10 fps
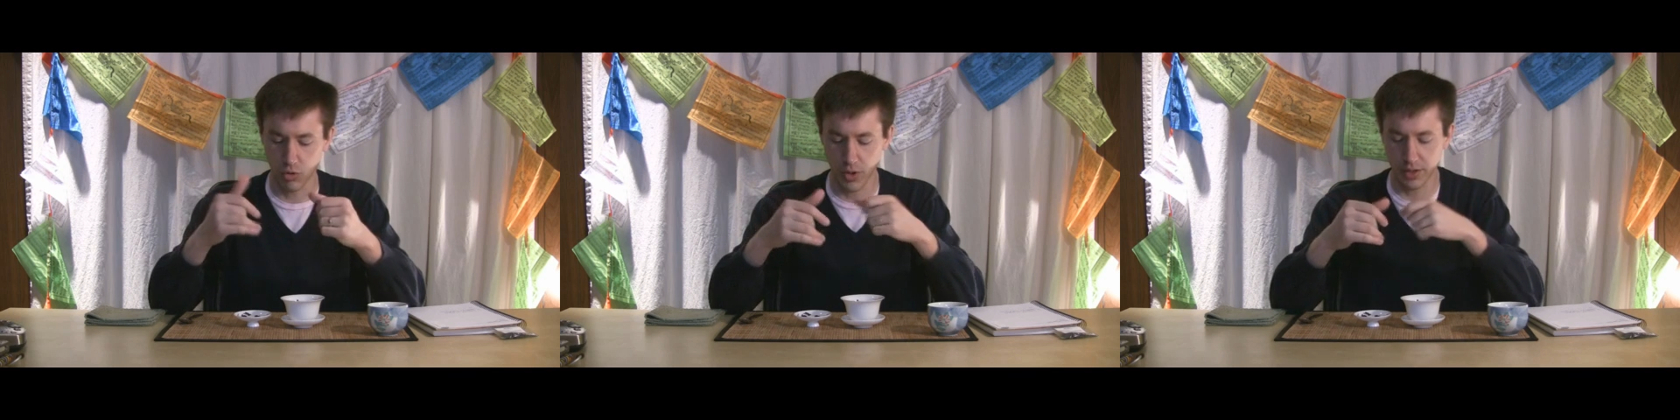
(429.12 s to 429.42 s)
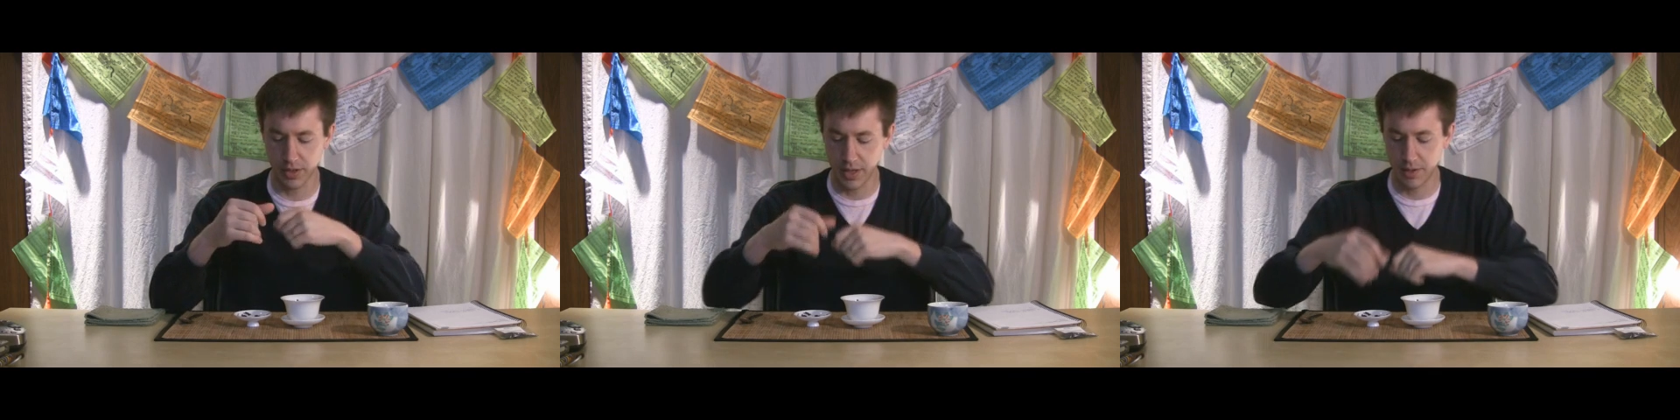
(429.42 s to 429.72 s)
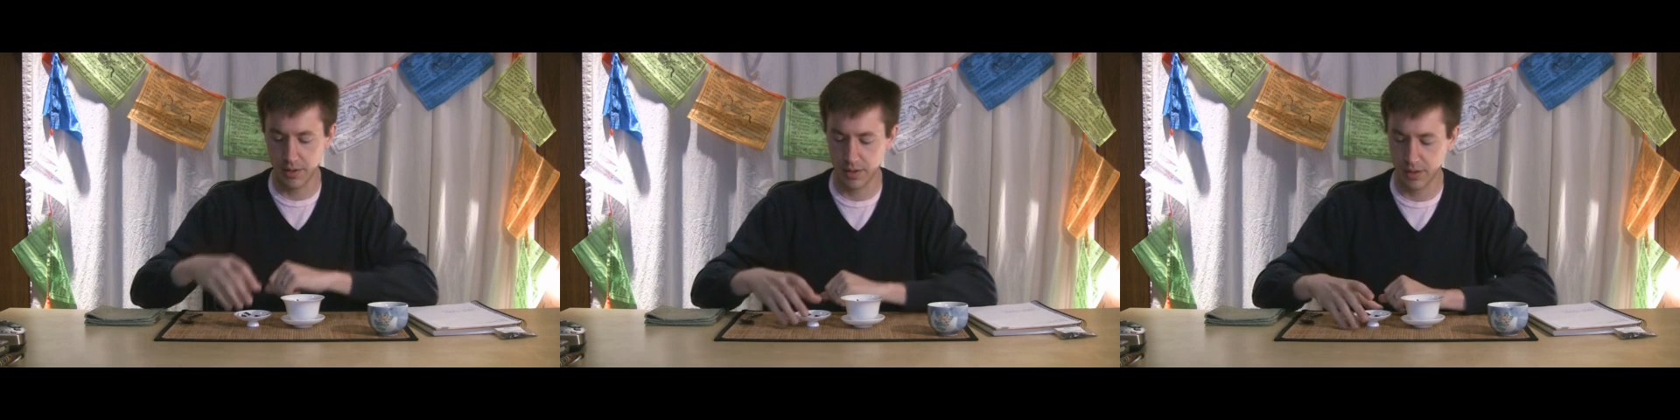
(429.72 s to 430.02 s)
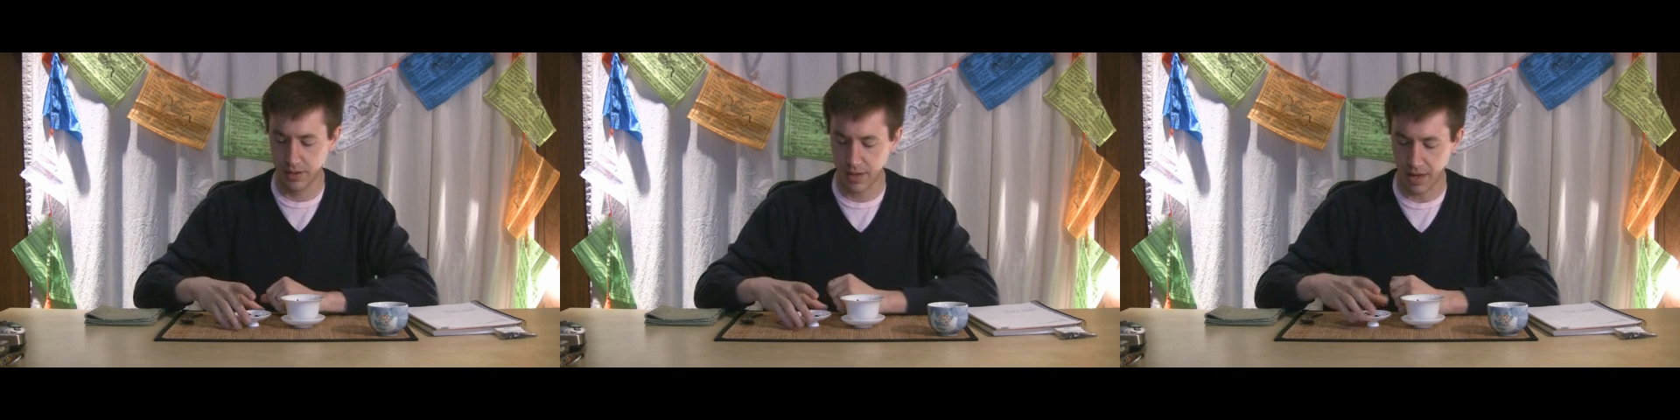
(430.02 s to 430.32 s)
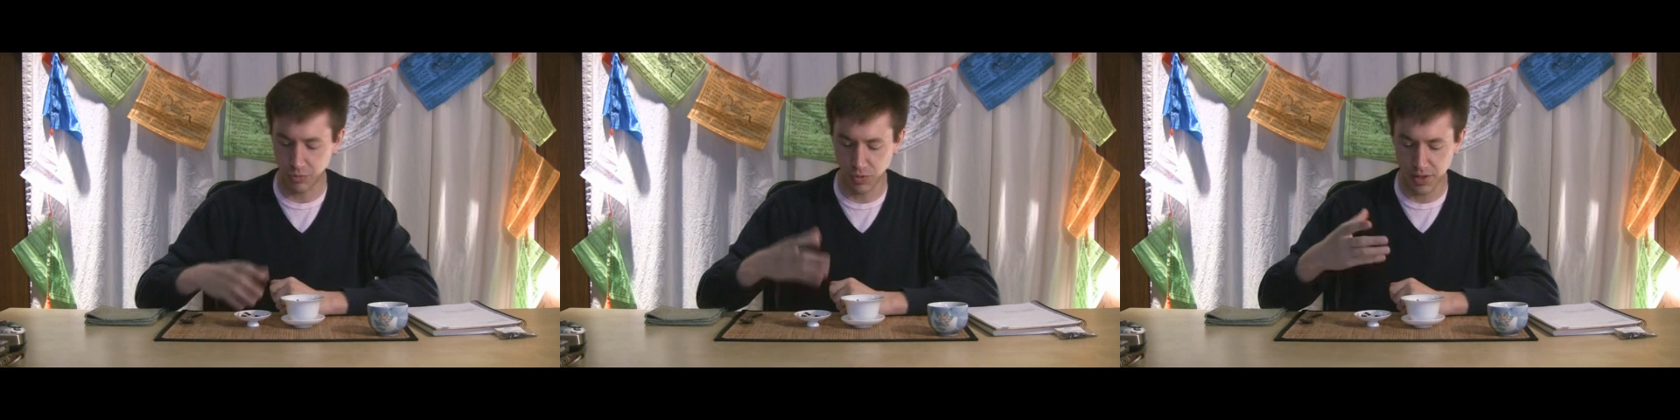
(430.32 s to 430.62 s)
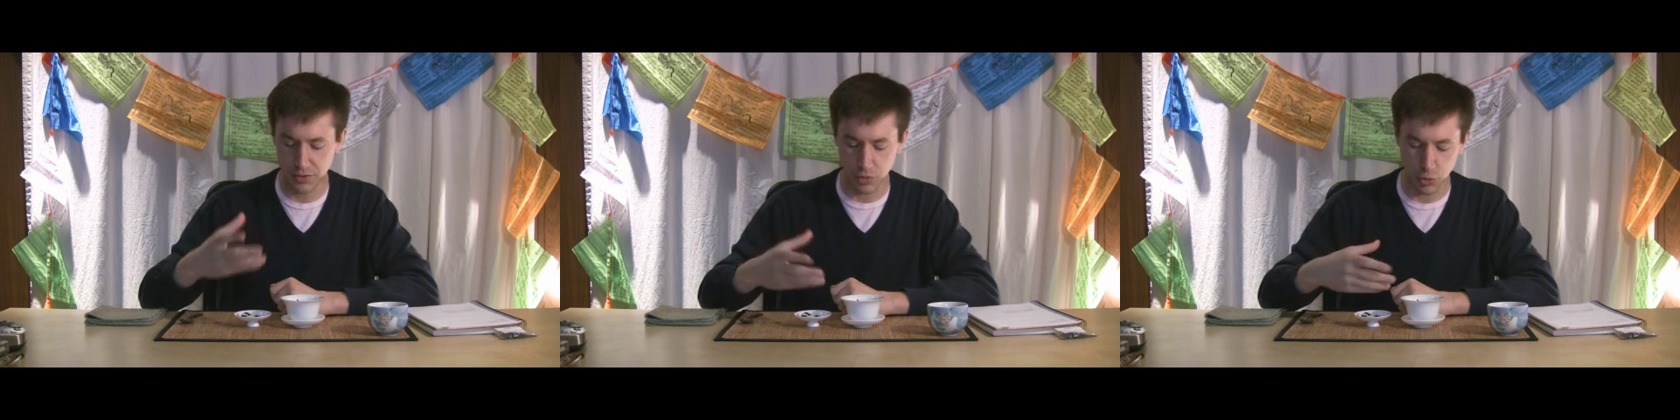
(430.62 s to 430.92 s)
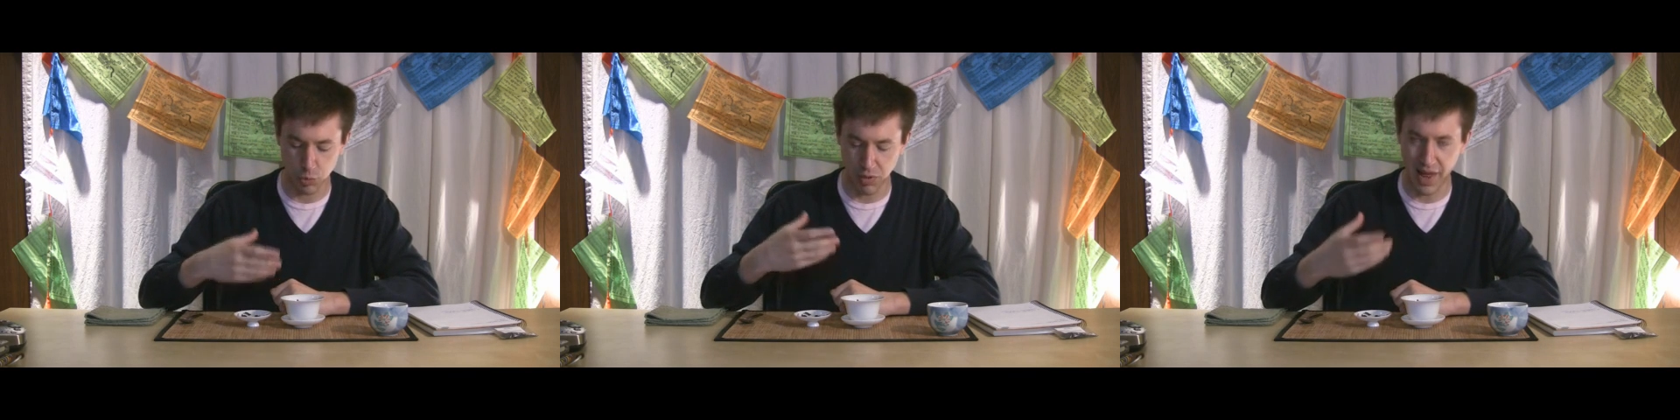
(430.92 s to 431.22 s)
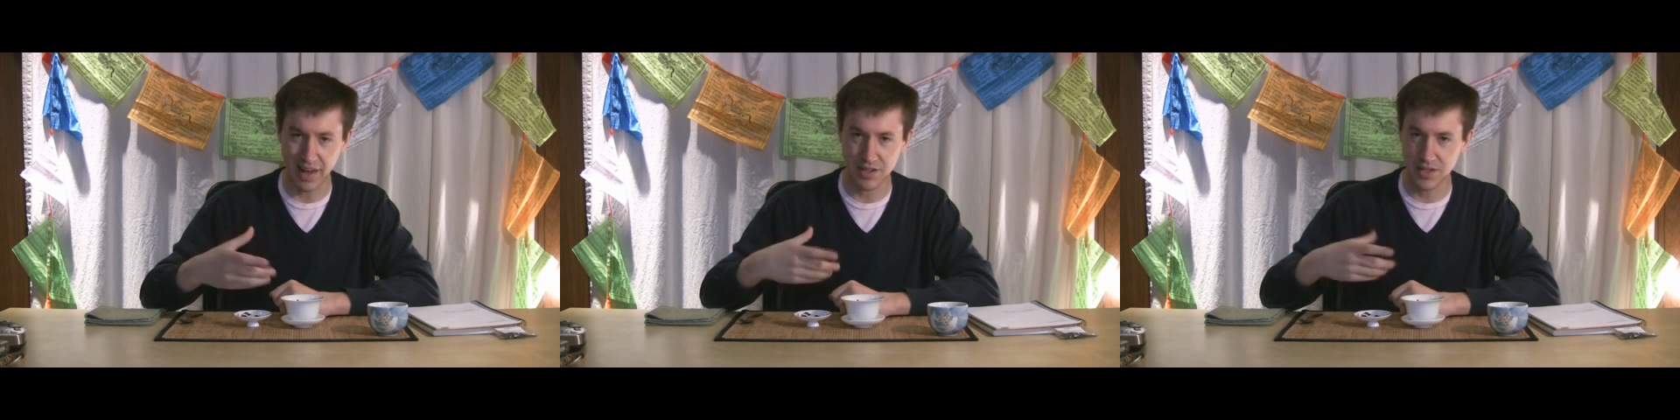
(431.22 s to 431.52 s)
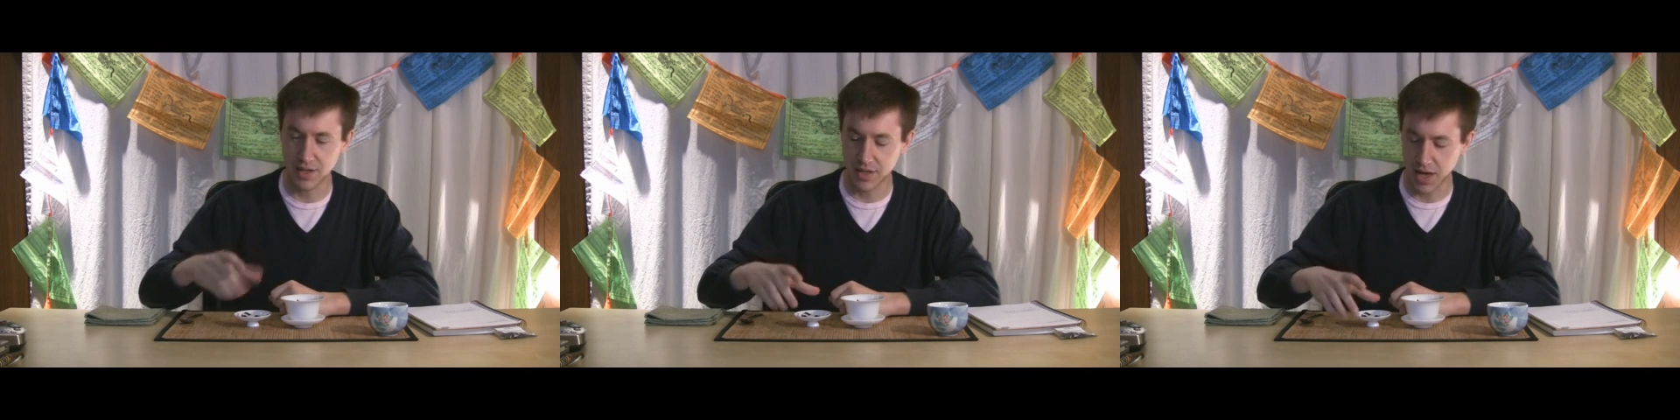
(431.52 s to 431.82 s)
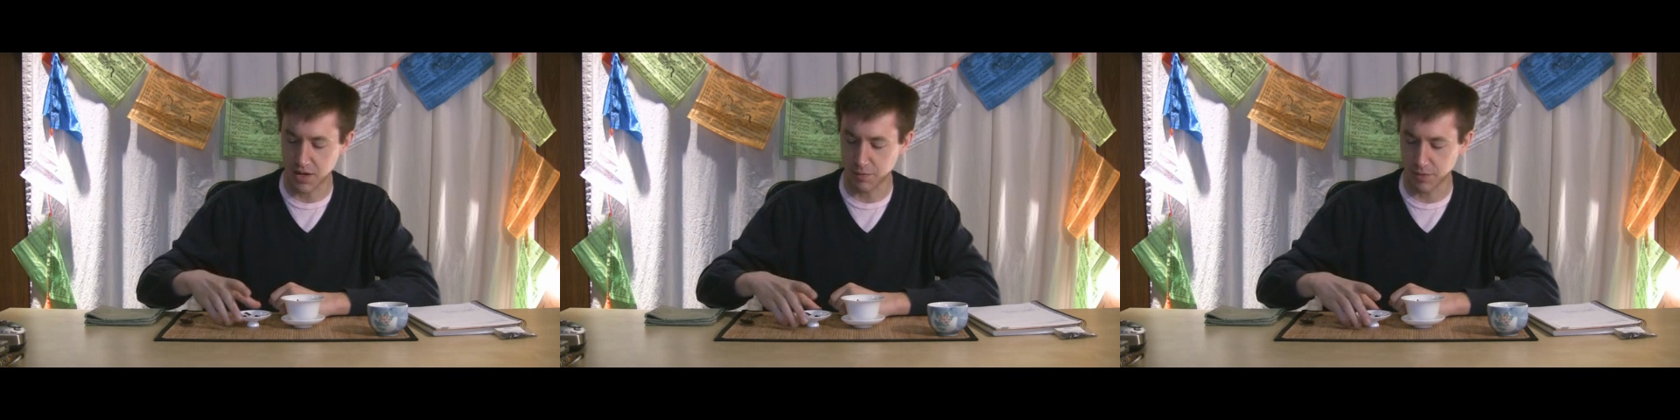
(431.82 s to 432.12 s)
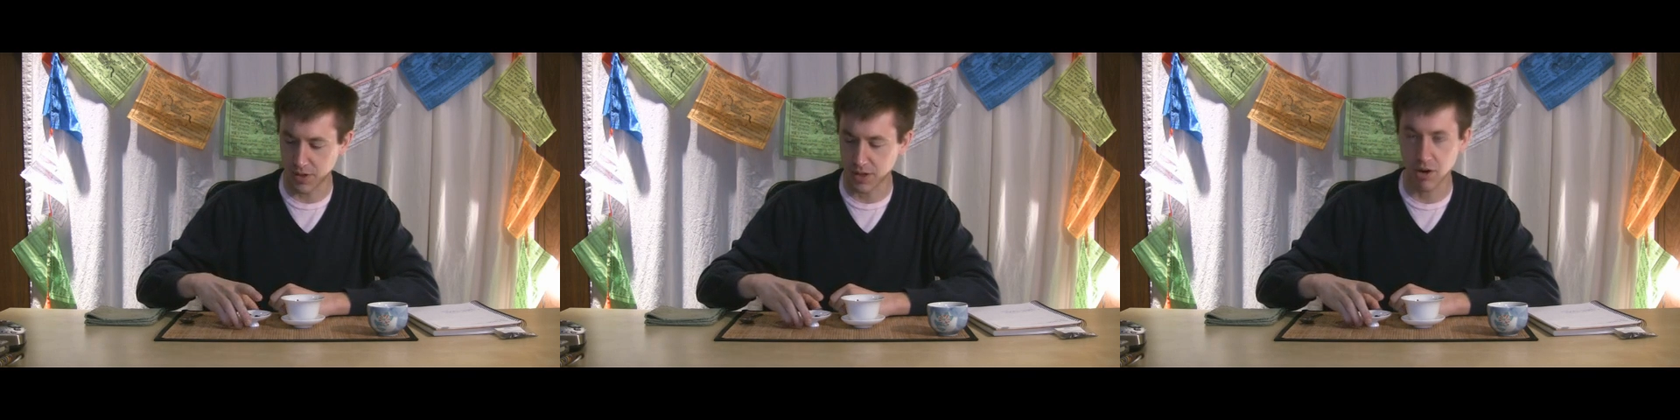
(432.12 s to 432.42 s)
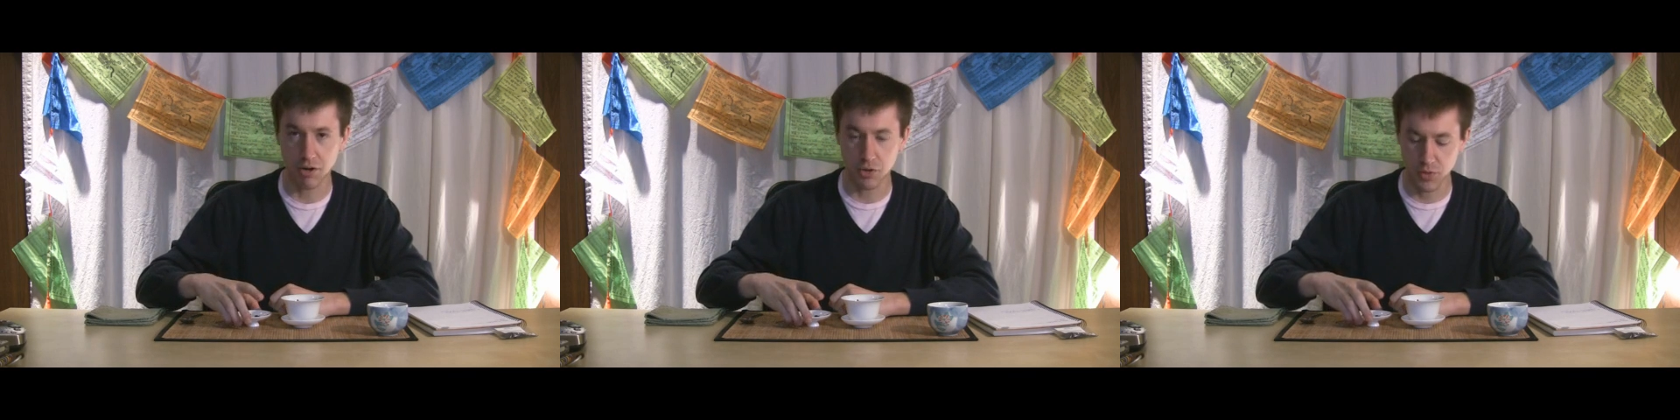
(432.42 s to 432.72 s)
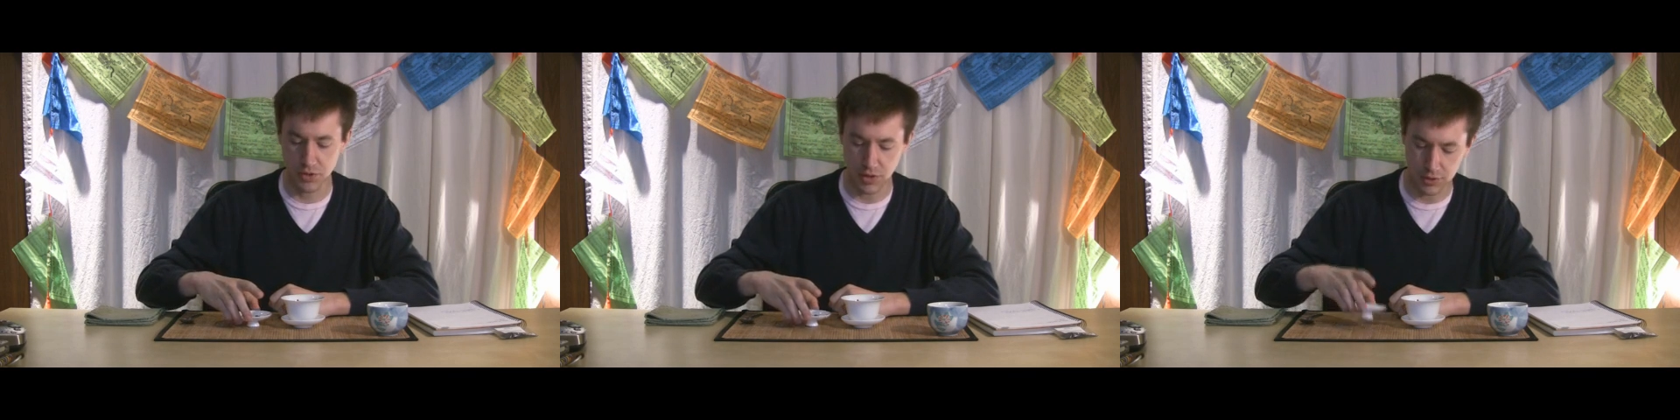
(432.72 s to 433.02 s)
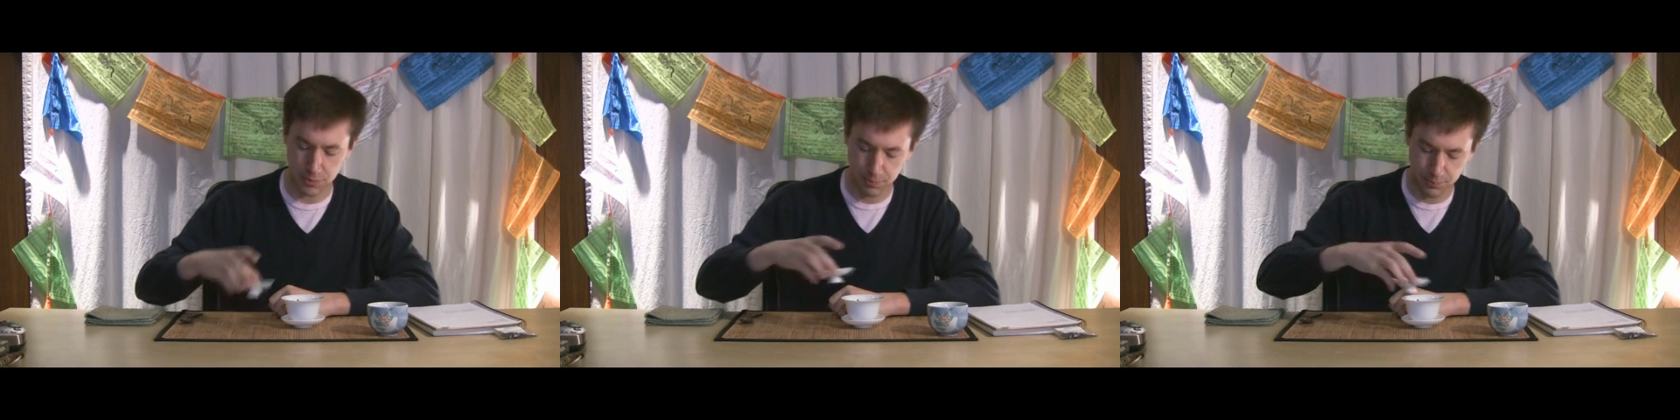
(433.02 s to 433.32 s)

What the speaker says: quickly and release those black tea kind of characteristics.